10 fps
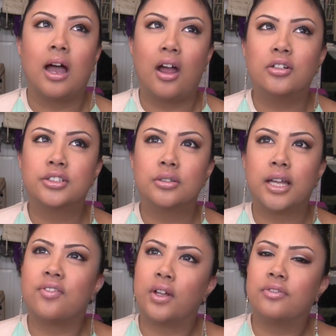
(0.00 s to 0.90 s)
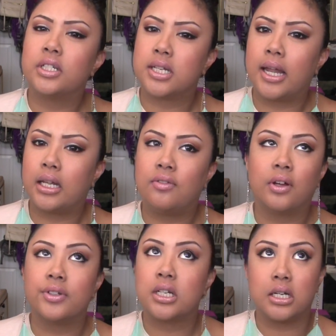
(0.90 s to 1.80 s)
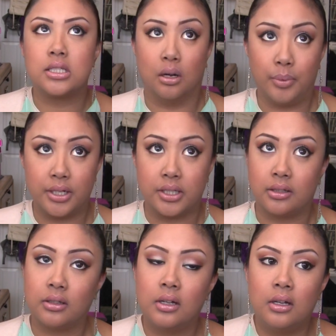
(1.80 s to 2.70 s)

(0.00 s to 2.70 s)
I also like Velvet Teddy. Velvet Teddy's amazing.